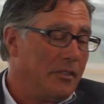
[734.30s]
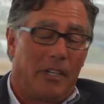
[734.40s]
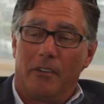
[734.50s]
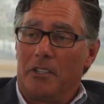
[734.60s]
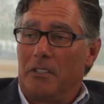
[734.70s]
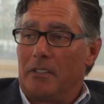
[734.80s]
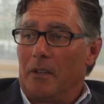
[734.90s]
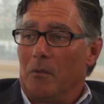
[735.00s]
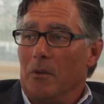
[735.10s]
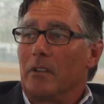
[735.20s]
the generations
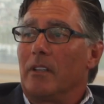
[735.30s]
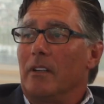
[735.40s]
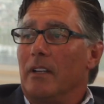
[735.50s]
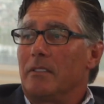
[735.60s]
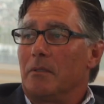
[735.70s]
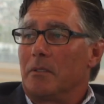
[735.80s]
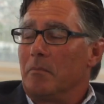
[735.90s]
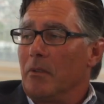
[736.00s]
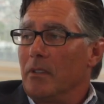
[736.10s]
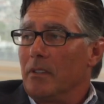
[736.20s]
that work there, that's what's
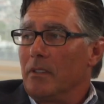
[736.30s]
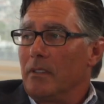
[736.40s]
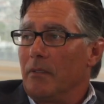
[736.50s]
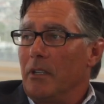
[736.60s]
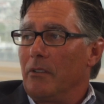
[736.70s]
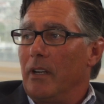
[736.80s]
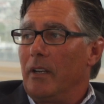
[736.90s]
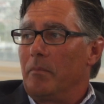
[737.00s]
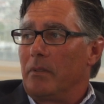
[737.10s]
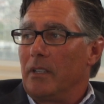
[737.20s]
important, that we
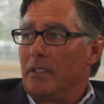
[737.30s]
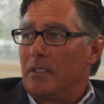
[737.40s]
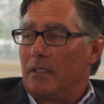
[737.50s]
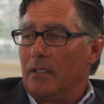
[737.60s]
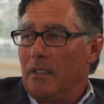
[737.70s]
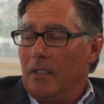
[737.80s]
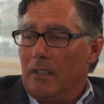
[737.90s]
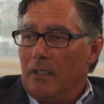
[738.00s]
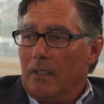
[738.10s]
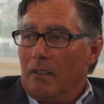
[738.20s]
created a place
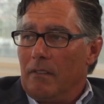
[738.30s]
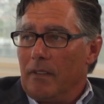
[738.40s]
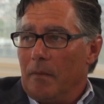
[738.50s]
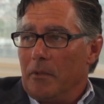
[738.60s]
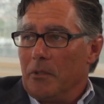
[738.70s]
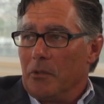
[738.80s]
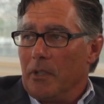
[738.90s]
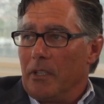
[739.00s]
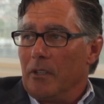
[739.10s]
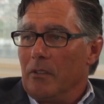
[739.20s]
for them to
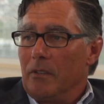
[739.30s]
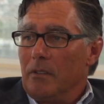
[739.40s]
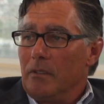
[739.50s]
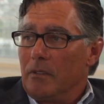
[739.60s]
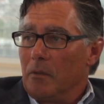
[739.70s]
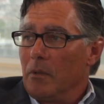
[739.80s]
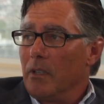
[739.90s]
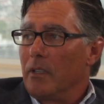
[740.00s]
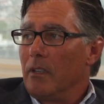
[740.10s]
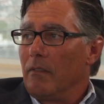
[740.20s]
enjoy going to
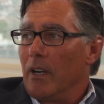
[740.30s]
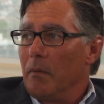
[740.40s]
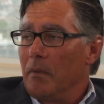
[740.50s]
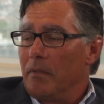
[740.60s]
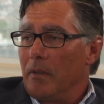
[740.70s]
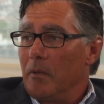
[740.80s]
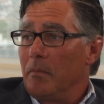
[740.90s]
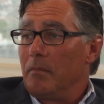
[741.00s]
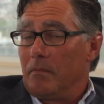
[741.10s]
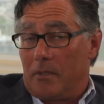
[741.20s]
work, an environment for
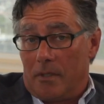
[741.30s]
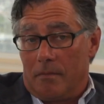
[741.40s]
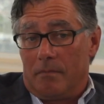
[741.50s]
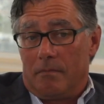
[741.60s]
them to